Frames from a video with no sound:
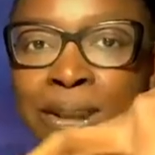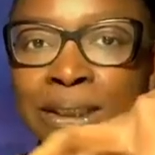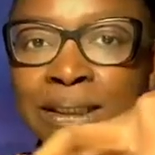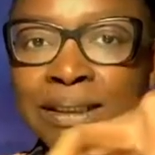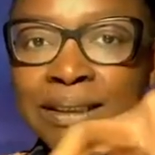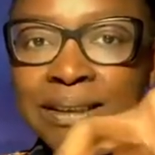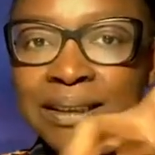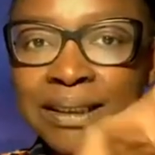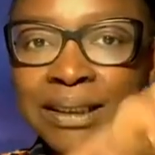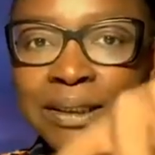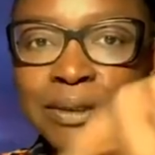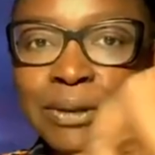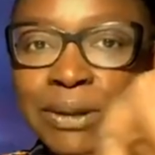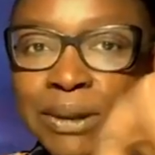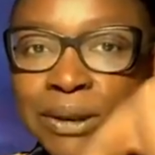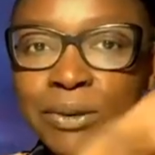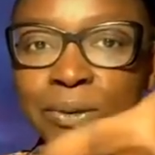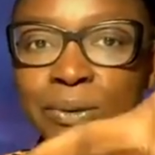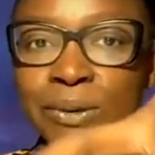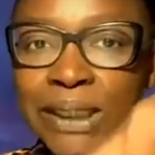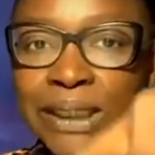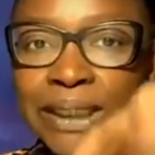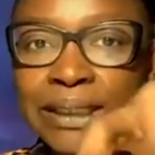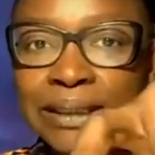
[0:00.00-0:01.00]
is
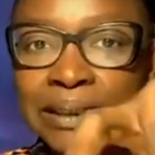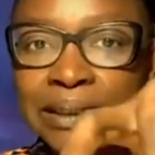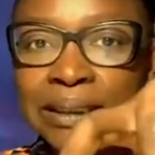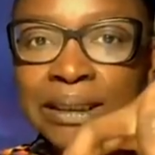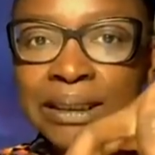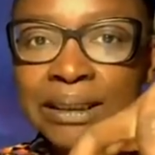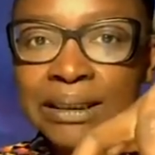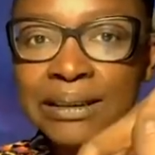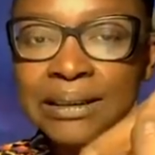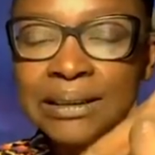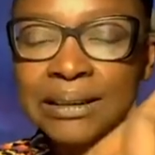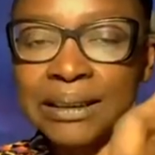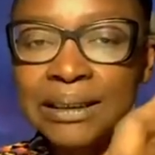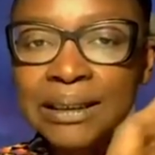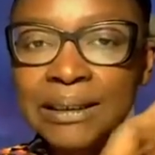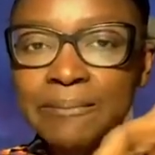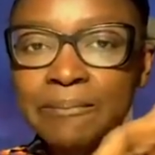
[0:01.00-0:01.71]
situated